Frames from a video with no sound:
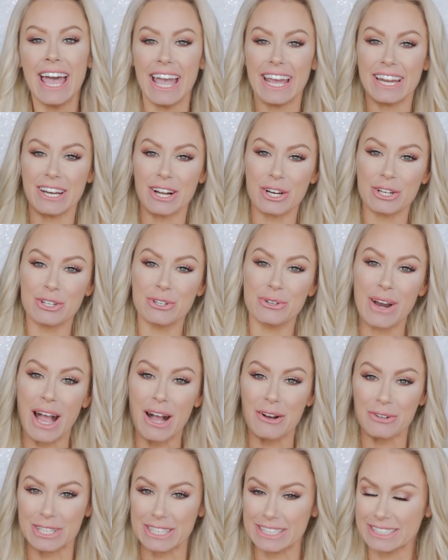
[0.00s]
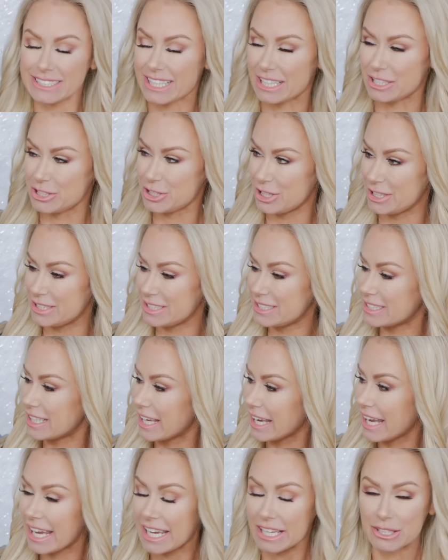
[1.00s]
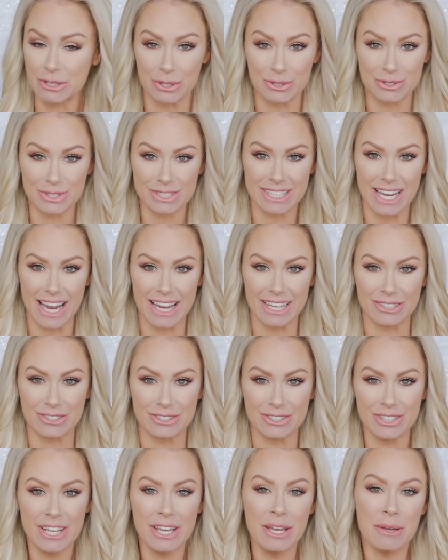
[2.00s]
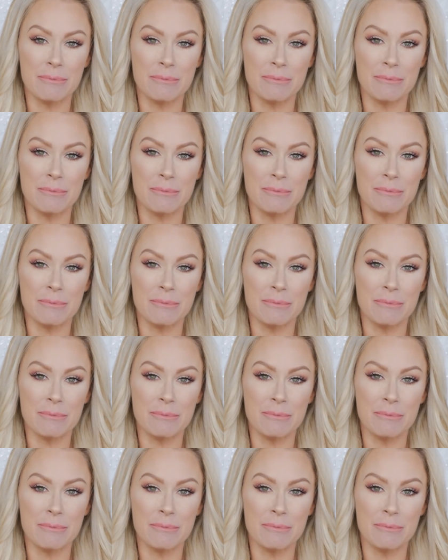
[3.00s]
and our crown extensions, the halo style.